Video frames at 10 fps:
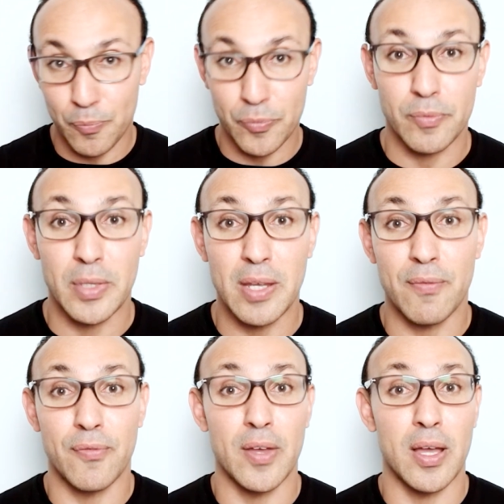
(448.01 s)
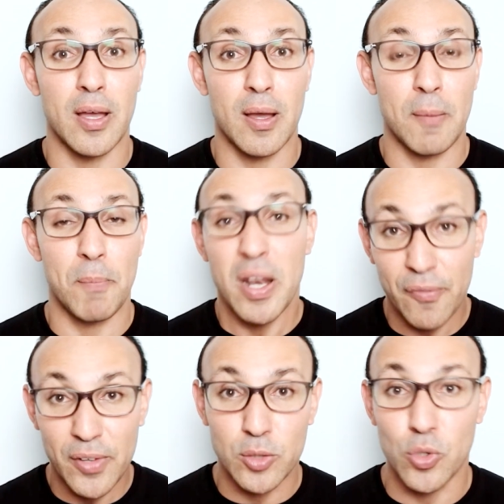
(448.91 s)
give
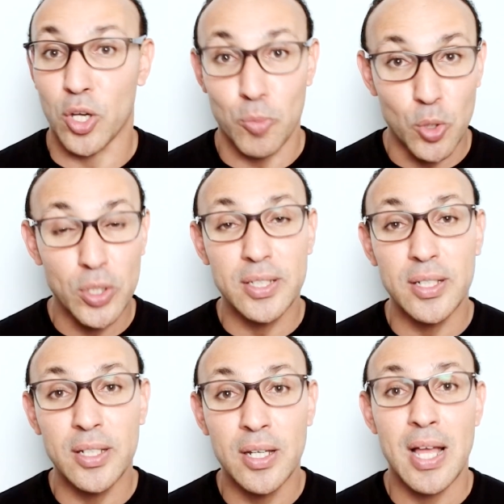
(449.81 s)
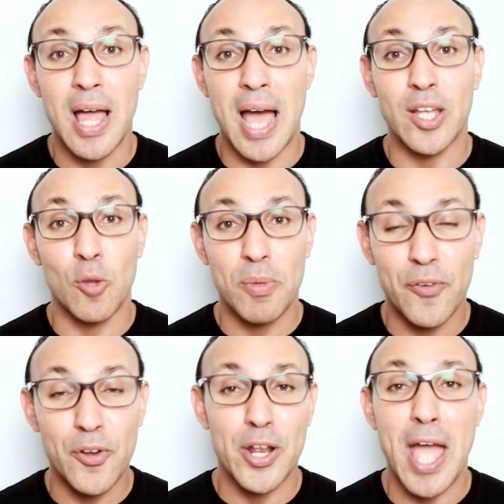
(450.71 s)
benefit to the community, and I will be
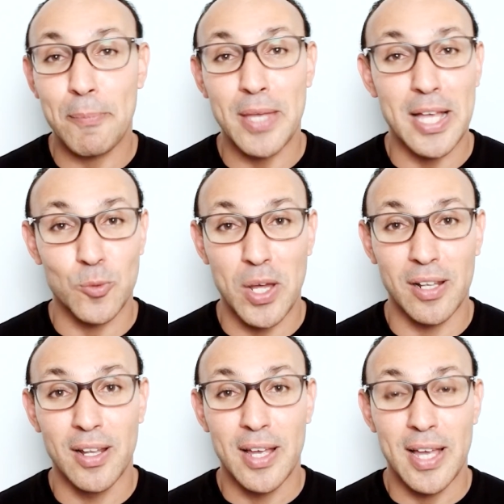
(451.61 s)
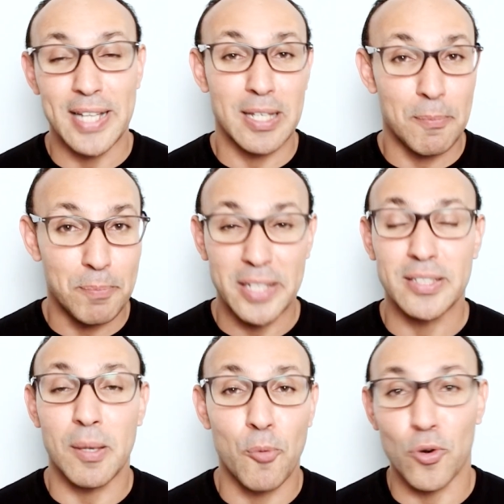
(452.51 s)
very happy as well. It's a big
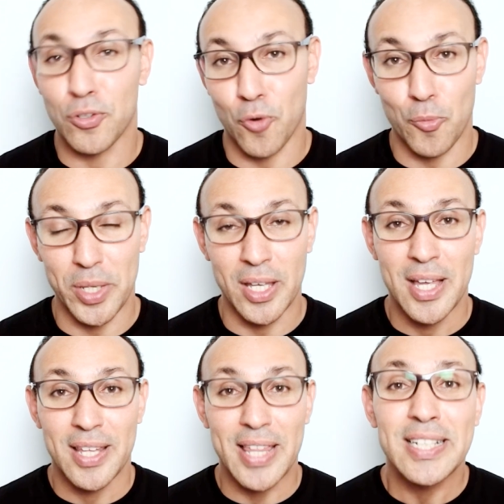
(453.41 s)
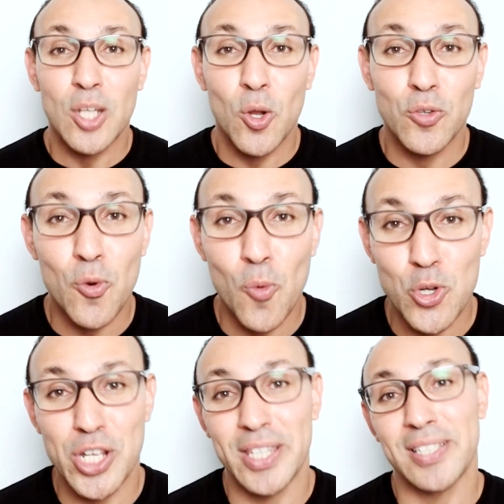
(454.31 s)
support for me. Thanks a lot for
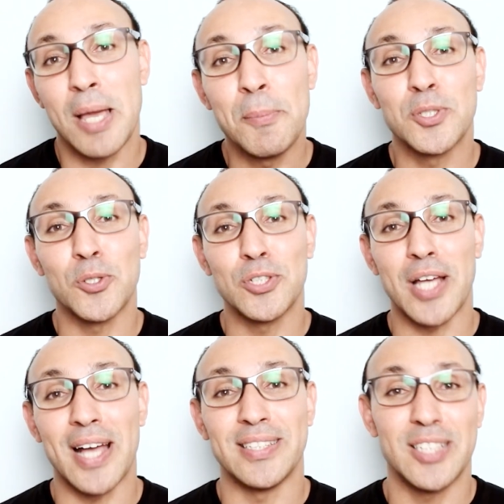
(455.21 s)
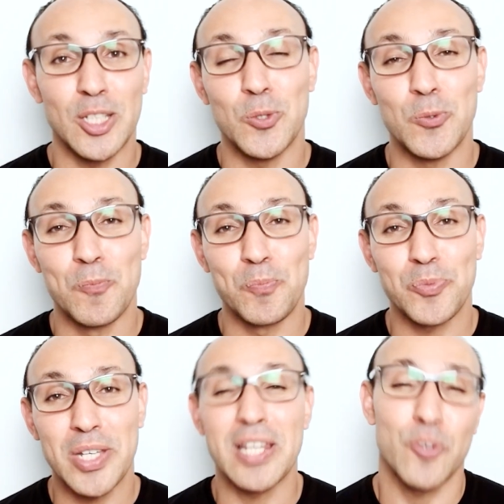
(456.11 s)
watching this episode, and see you
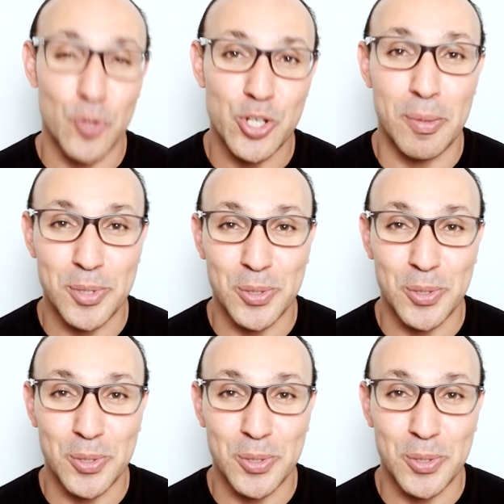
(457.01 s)
in a future episode.